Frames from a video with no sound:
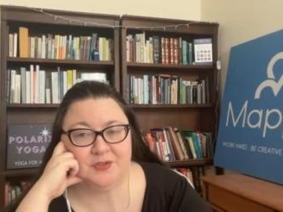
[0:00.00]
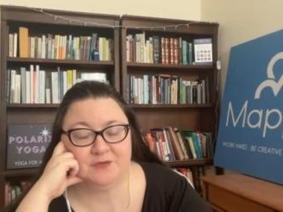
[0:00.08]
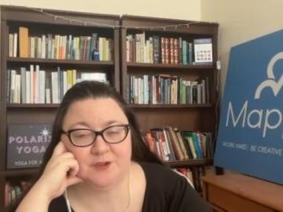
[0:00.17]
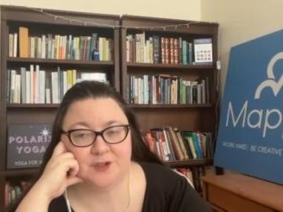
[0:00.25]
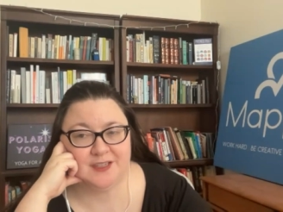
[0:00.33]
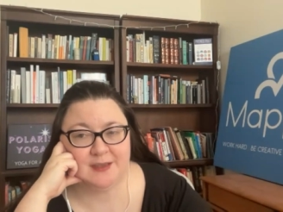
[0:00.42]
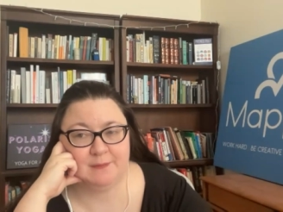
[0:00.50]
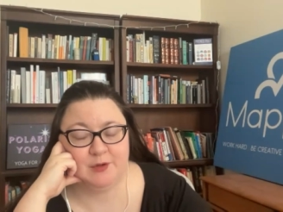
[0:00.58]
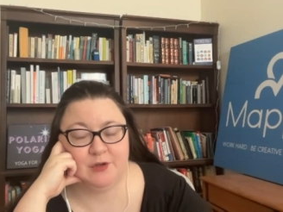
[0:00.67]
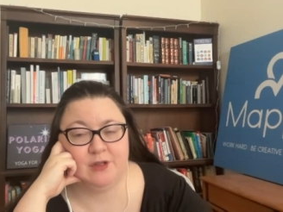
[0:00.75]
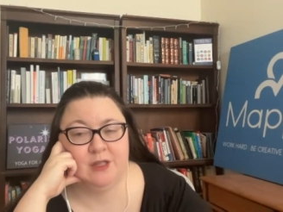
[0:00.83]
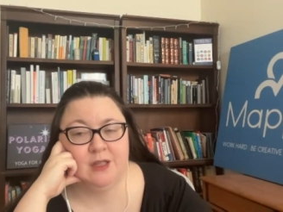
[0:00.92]
So, for
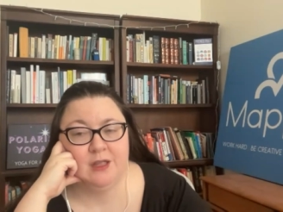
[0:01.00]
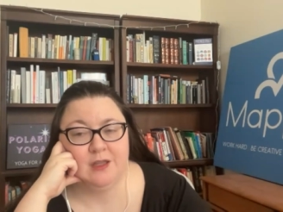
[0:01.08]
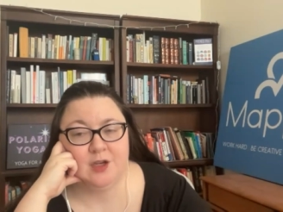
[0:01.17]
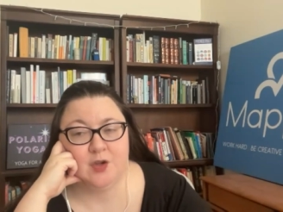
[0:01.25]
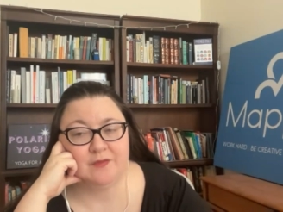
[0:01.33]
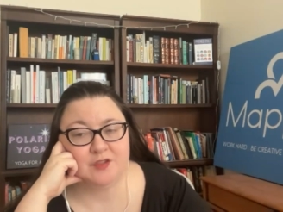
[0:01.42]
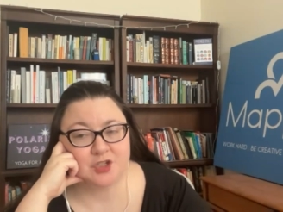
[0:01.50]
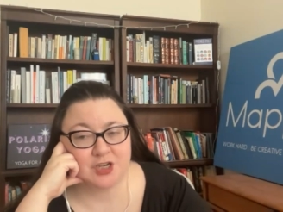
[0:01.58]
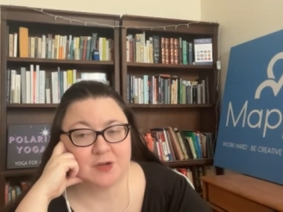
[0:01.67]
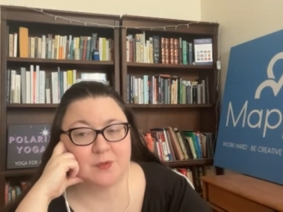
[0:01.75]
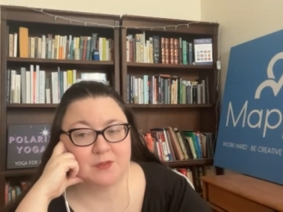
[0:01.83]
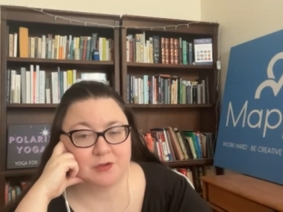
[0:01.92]
example, you know, you have to
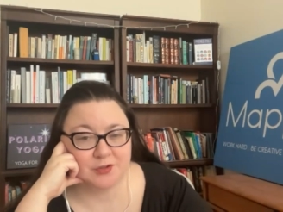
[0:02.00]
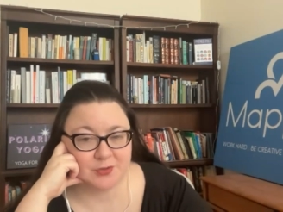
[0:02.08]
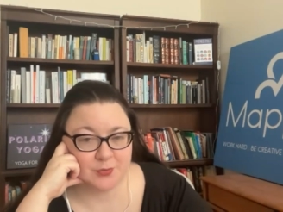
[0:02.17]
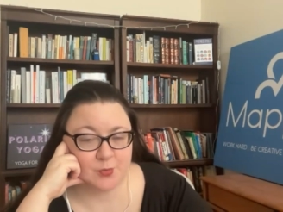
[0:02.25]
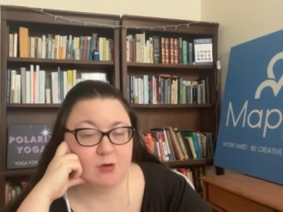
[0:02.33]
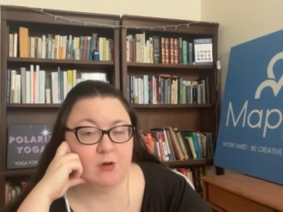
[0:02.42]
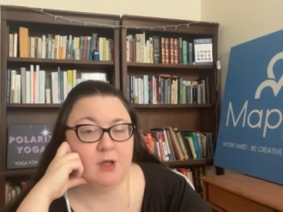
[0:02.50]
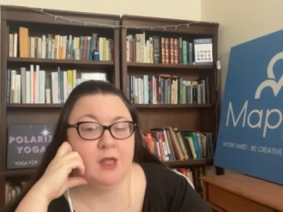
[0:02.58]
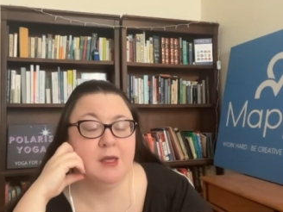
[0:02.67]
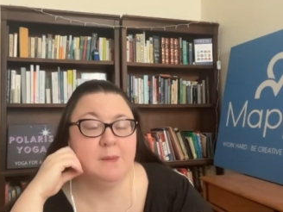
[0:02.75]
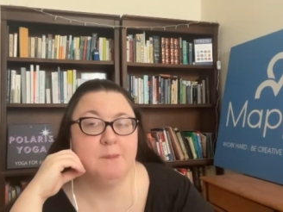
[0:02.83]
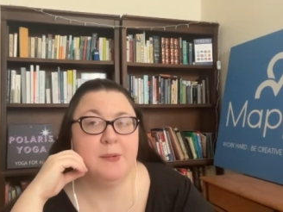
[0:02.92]
check with your school,
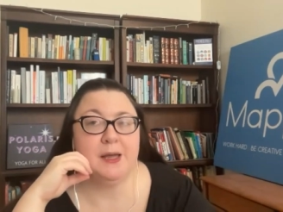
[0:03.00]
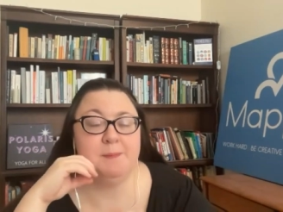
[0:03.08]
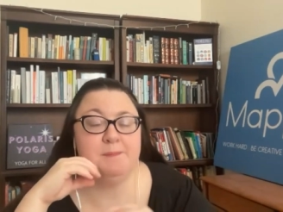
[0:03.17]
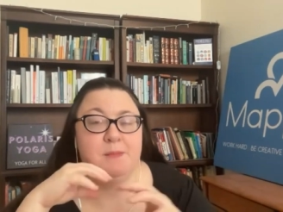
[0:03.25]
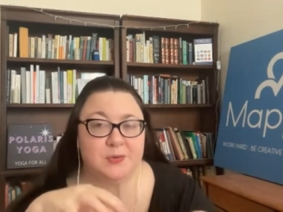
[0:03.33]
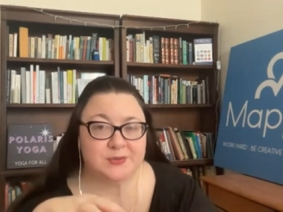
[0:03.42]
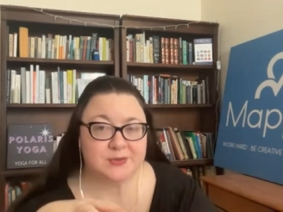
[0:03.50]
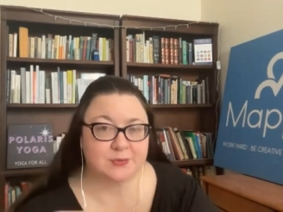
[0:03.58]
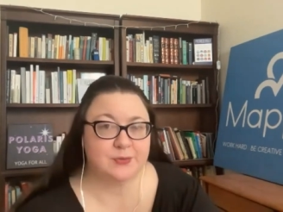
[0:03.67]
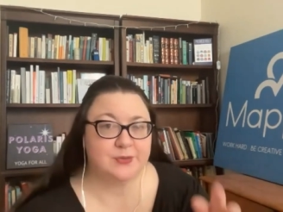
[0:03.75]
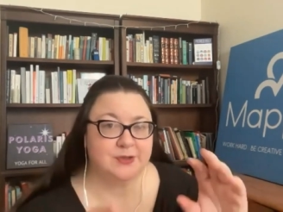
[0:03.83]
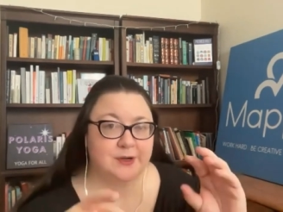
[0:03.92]
but most
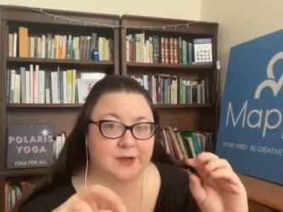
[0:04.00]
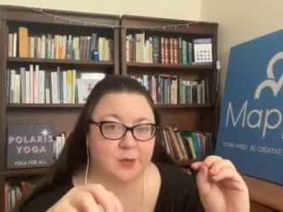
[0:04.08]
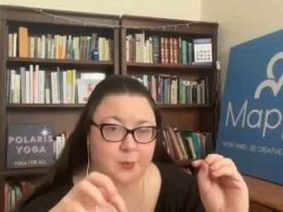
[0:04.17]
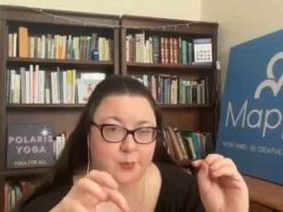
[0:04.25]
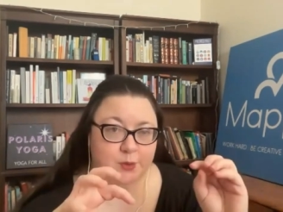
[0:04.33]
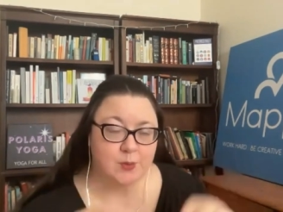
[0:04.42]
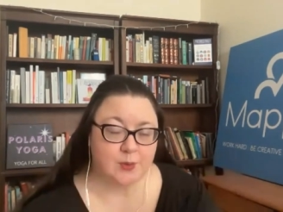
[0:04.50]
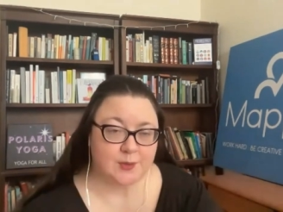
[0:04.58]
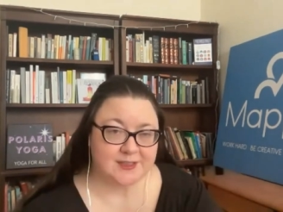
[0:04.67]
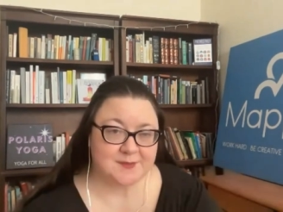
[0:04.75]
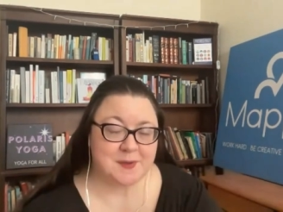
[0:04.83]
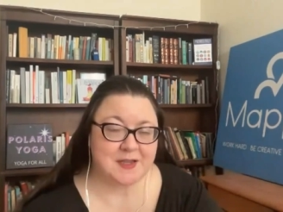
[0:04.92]
schools are going, going to
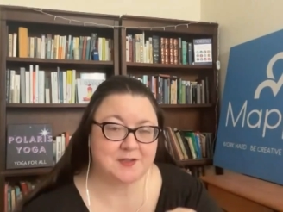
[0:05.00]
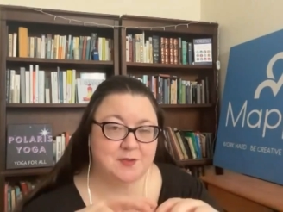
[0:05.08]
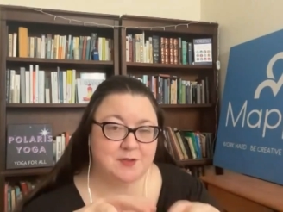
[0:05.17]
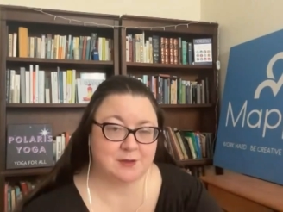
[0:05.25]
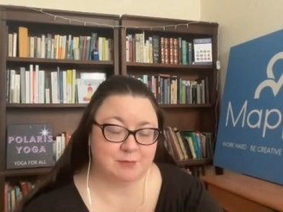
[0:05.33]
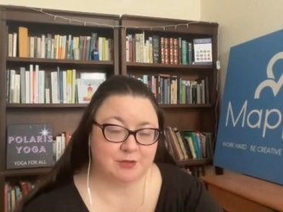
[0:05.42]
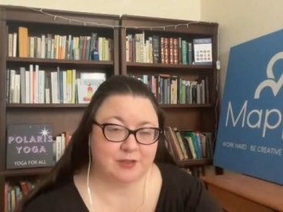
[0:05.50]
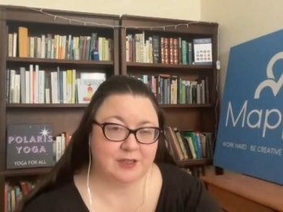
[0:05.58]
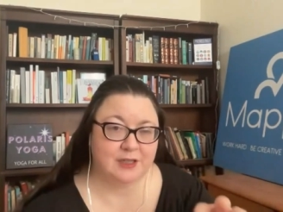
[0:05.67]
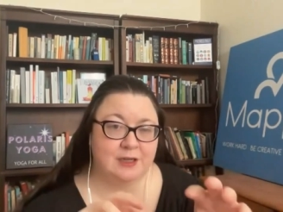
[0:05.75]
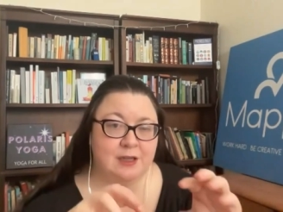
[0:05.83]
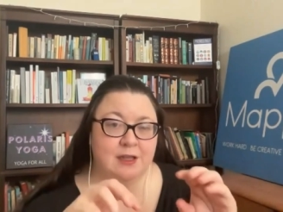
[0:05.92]
expect you to
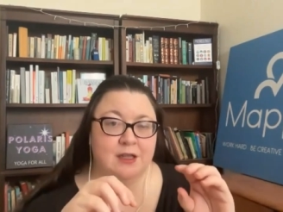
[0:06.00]
complete